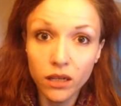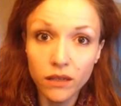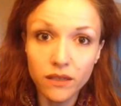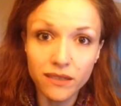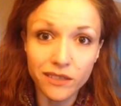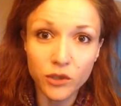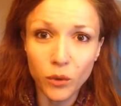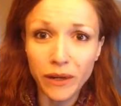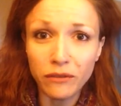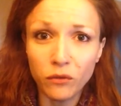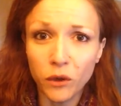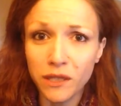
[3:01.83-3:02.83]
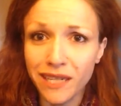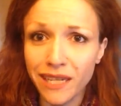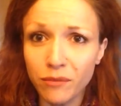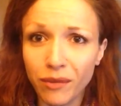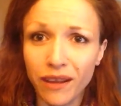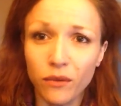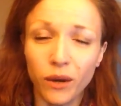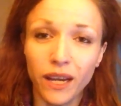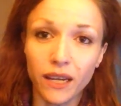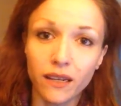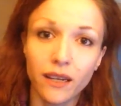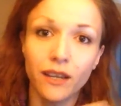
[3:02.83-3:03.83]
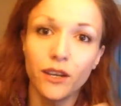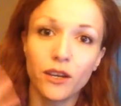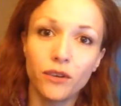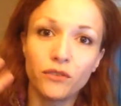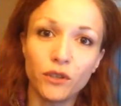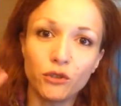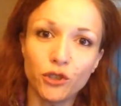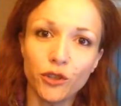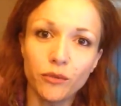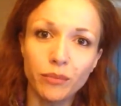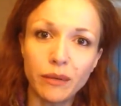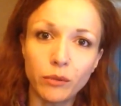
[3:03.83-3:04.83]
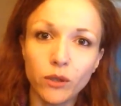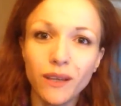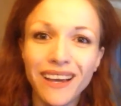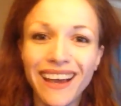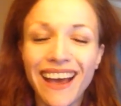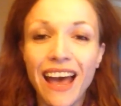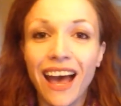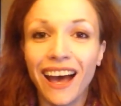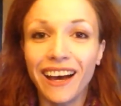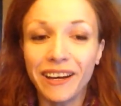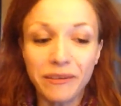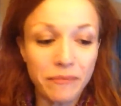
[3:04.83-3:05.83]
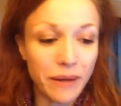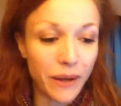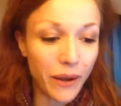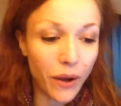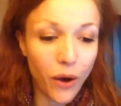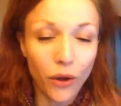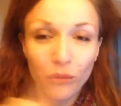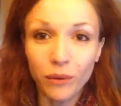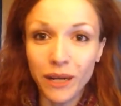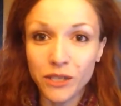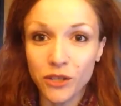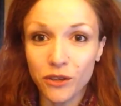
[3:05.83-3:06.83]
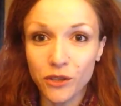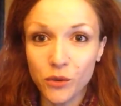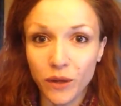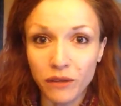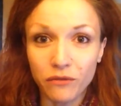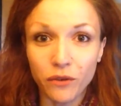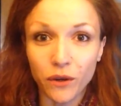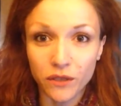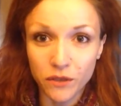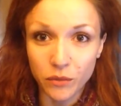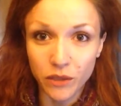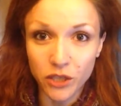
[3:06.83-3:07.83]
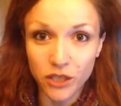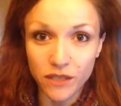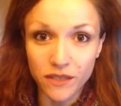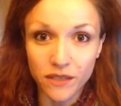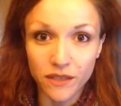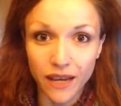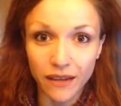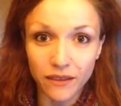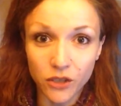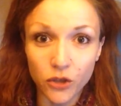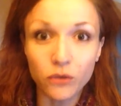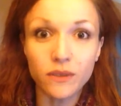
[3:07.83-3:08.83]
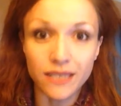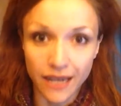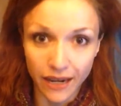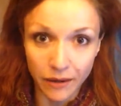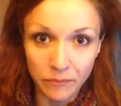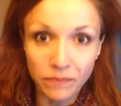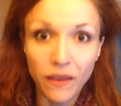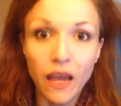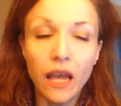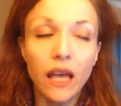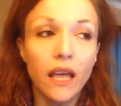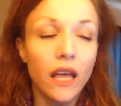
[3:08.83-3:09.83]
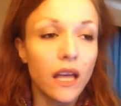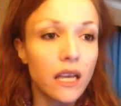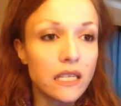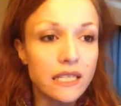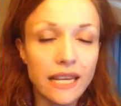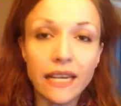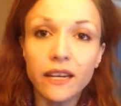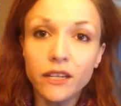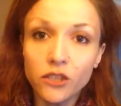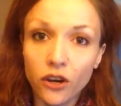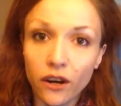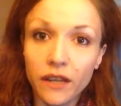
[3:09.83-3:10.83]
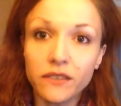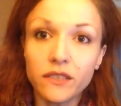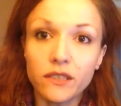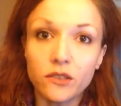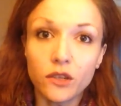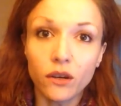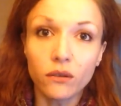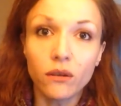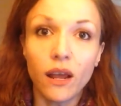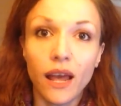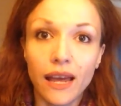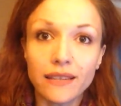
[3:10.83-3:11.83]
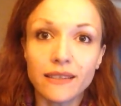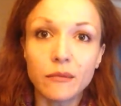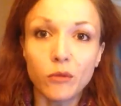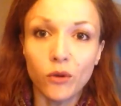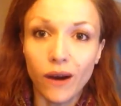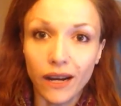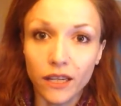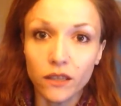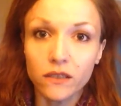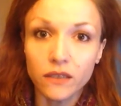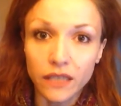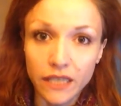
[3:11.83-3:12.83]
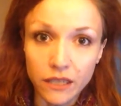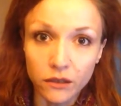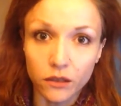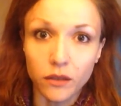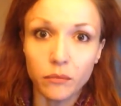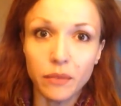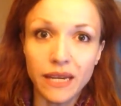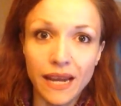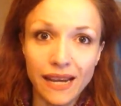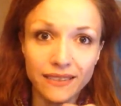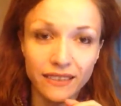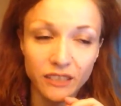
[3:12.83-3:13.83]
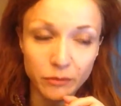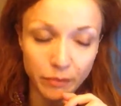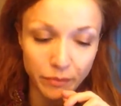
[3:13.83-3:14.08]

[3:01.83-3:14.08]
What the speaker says: this is 2014, by the way, future people, all the way to the 21st, which is that Tuesday. Saint Nektarios is known as a miraculous healer. He has a